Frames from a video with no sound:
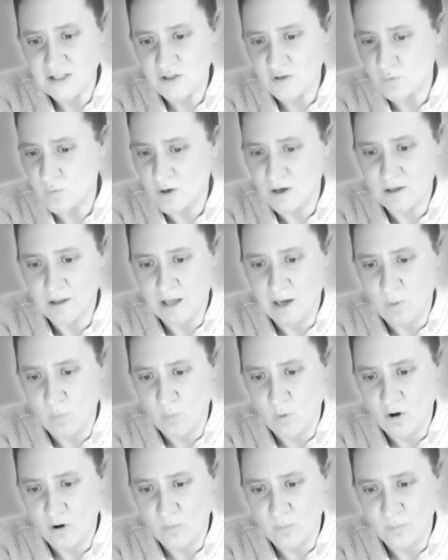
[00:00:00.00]
swirling
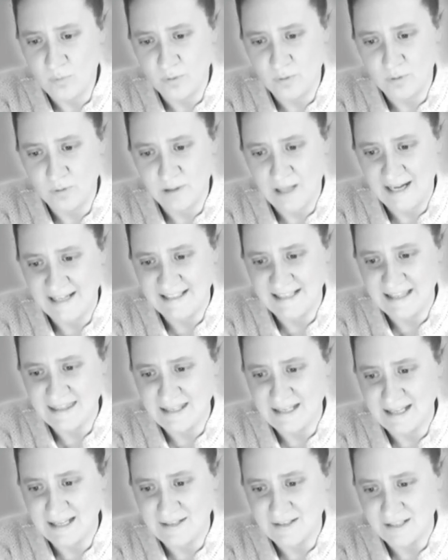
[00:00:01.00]
whirlpool like
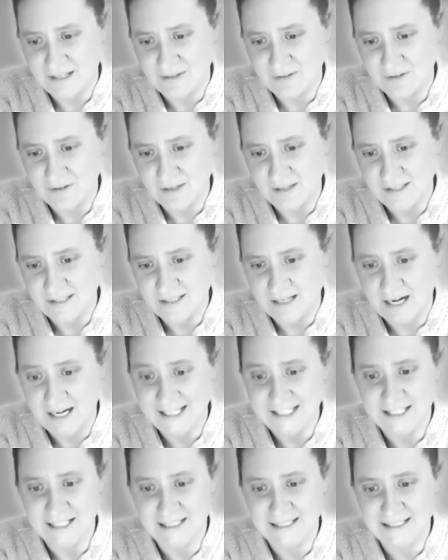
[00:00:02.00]
nothing else under the
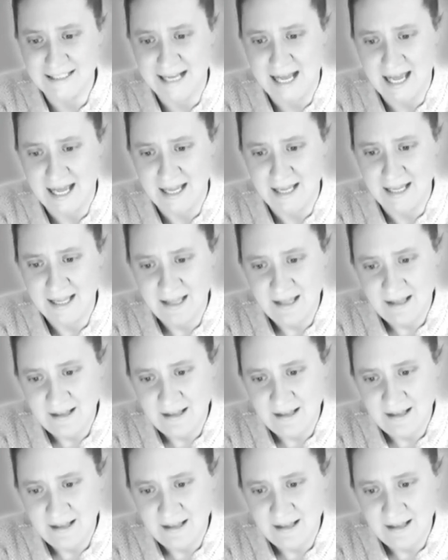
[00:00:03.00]
astonishing sky